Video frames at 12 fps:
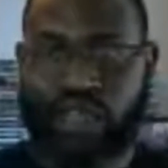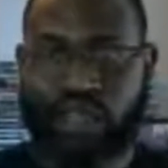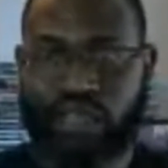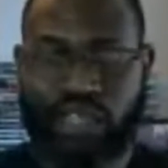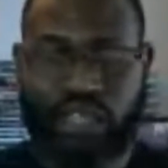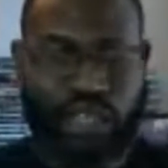
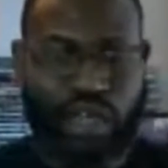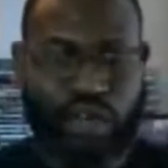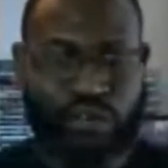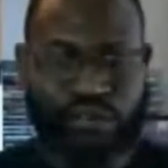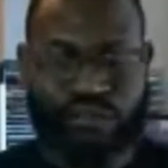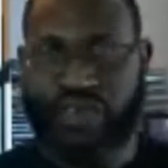
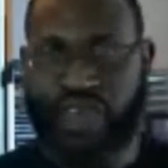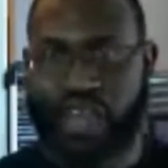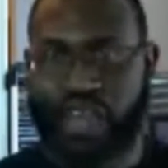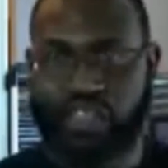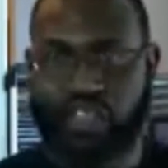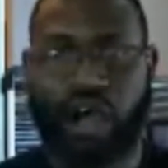the
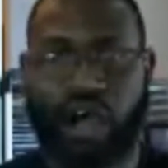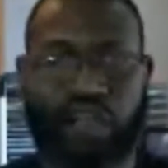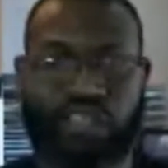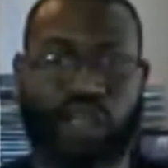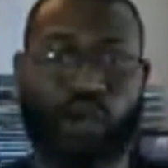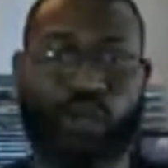Veg
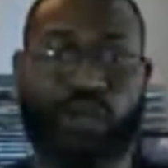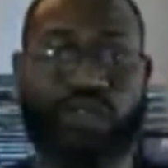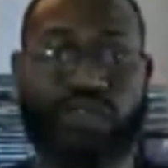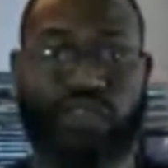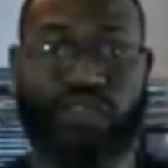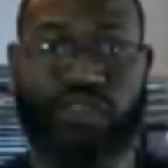
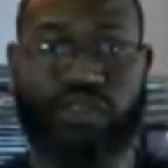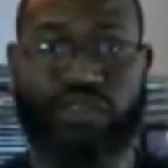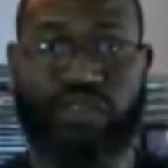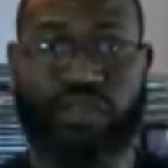Octobers.